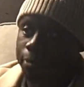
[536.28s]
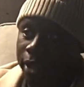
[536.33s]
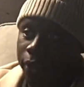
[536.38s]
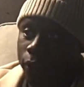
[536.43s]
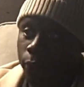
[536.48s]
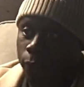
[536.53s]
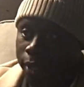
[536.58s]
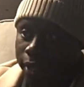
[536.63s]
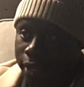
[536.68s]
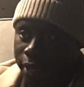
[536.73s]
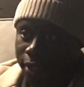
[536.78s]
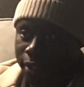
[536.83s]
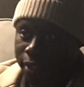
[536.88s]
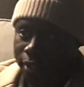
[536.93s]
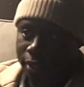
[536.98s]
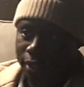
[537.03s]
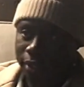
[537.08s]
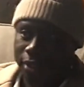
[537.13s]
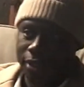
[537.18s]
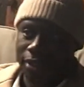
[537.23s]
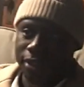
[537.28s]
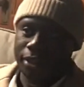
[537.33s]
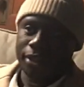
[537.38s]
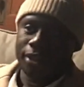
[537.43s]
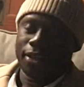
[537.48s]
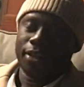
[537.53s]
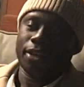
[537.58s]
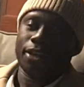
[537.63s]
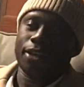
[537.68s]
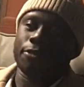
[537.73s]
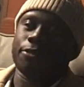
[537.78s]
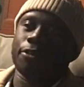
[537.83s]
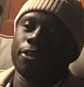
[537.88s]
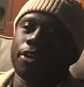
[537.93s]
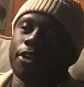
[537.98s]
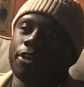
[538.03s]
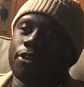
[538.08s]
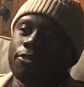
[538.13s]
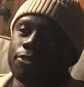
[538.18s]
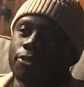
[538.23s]
by the way,
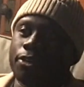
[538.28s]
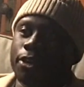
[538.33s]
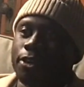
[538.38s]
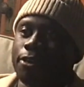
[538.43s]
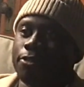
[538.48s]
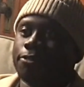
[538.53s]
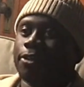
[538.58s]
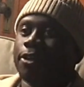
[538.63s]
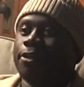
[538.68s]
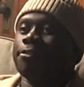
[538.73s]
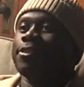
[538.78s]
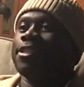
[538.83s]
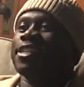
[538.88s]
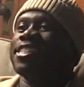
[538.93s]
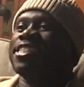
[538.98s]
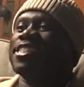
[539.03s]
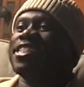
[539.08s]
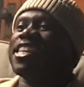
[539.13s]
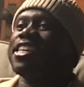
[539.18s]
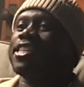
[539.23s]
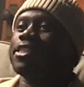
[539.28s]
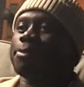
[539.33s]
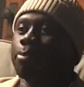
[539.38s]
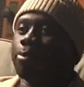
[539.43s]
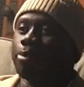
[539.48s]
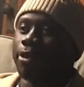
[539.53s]
of deceased